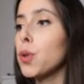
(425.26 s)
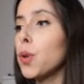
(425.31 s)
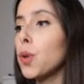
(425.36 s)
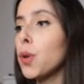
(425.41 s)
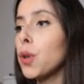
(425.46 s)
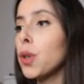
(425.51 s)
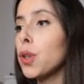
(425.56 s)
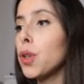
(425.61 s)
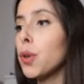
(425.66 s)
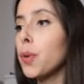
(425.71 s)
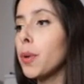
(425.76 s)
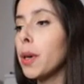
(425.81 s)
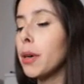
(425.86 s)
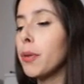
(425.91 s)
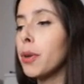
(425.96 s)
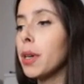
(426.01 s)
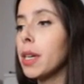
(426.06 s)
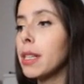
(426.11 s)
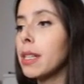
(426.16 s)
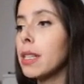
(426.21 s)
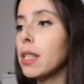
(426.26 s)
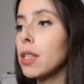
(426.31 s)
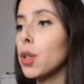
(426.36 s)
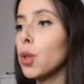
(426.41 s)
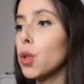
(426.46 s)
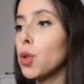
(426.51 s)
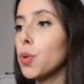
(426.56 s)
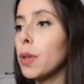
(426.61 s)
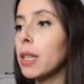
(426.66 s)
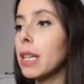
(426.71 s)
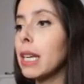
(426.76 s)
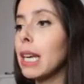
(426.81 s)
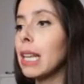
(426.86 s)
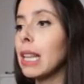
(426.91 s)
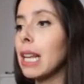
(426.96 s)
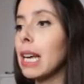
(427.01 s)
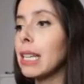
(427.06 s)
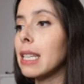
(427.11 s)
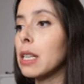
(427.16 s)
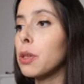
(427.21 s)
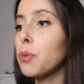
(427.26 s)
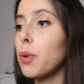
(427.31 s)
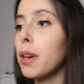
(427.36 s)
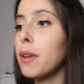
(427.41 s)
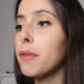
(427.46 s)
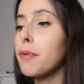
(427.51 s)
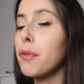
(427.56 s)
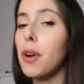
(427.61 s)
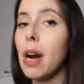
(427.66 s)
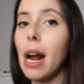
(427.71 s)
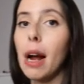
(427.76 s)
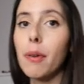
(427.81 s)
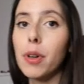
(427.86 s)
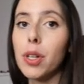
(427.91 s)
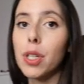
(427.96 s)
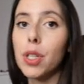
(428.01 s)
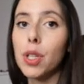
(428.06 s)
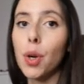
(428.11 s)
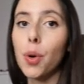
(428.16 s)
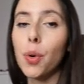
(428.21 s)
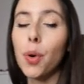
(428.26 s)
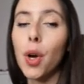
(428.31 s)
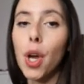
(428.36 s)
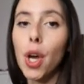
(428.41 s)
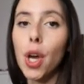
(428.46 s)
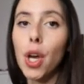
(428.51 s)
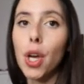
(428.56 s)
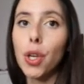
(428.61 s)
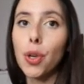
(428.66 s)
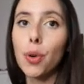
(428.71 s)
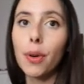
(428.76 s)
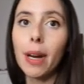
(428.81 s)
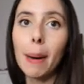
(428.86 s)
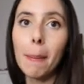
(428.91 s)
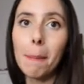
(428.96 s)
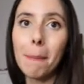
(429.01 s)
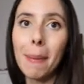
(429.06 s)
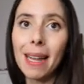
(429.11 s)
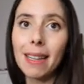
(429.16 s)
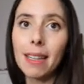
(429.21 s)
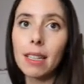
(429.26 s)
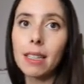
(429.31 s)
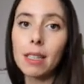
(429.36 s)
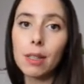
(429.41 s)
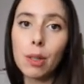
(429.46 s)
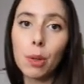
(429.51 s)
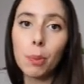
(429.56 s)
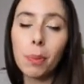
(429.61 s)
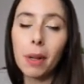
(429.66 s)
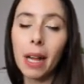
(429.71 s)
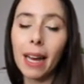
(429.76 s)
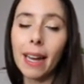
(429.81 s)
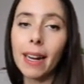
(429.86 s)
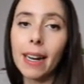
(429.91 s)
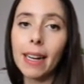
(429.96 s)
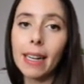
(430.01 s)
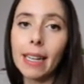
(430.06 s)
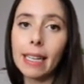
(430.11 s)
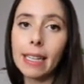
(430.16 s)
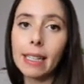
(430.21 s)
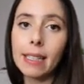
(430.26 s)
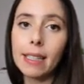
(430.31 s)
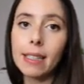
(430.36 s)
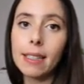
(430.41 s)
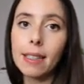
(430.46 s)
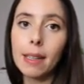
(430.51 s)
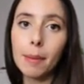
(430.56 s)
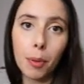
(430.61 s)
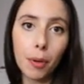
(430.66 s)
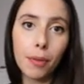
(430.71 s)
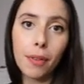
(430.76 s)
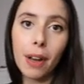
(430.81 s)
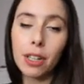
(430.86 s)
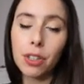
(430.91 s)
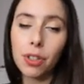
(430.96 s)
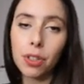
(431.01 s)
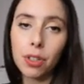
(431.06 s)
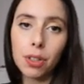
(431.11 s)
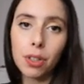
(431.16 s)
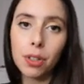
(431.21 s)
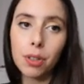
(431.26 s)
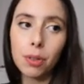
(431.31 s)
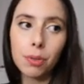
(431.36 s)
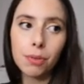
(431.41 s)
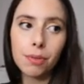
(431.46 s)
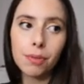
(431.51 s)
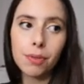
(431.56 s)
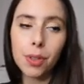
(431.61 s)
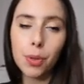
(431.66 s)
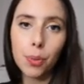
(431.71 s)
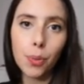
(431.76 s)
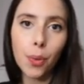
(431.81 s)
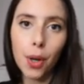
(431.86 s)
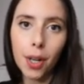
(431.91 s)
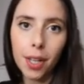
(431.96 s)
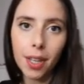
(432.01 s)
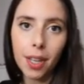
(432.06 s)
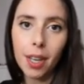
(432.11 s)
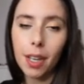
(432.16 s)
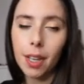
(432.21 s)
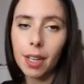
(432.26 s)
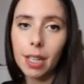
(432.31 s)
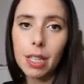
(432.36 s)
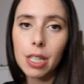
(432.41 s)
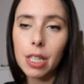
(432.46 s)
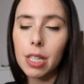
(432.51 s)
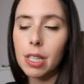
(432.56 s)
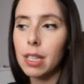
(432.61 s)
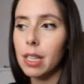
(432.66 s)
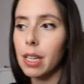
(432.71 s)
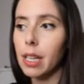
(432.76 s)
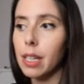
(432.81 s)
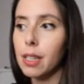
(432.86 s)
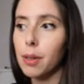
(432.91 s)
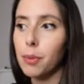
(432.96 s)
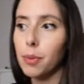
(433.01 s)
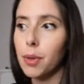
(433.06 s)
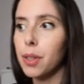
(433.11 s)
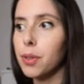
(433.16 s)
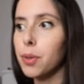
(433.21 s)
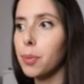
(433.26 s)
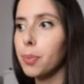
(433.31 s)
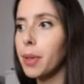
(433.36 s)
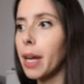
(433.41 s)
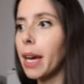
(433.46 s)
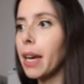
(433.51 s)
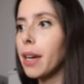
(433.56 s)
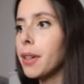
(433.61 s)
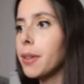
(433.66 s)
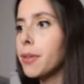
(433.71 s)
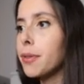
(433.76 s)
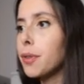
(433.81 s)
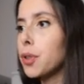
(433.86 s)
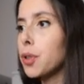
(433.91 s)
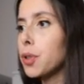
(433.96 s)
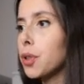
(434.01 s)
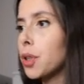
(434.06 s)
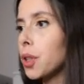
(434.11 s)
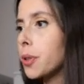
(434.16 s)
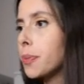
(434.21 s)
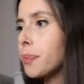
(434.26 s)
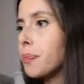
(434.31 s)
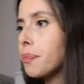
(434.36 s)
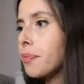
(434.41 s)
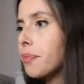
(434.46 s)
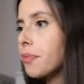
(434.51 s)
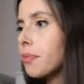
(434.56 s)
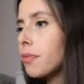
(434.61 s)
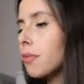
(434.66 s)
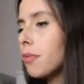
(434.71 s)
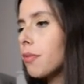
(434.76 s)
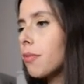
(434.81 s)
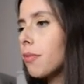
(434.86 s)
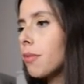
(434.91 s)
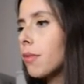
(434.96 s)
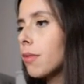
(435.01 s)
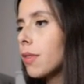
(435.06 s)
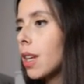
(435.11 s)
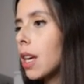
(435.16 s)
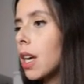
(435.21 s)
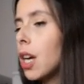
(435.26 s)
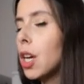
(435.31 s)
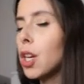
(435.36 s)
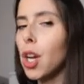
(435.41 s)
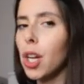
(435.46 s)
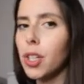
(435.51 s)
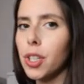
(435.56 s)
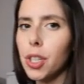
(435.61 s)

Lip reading: queries usually in less than 24 hours. So you can bet that this supplier is professional, it's working, it's a real supplier for sure. Not